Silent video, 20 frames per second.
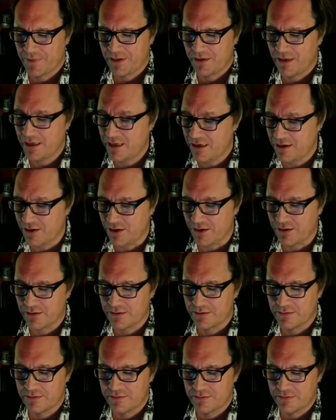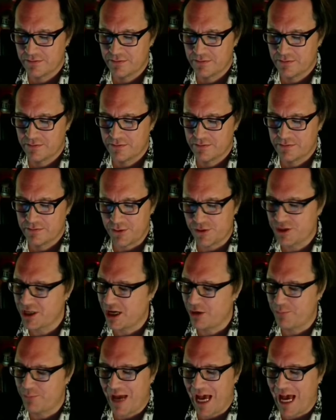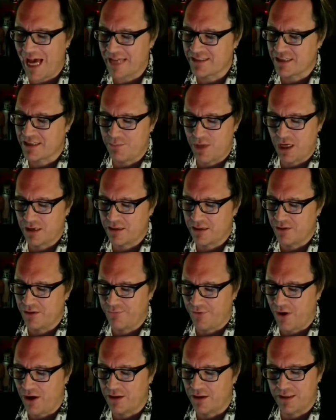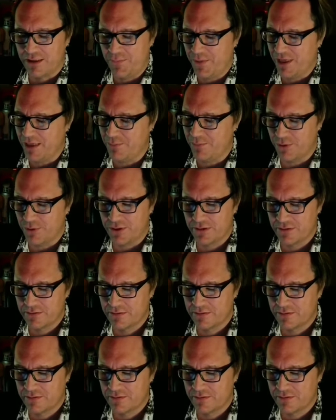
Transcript: Here you shall pass among the fallen people,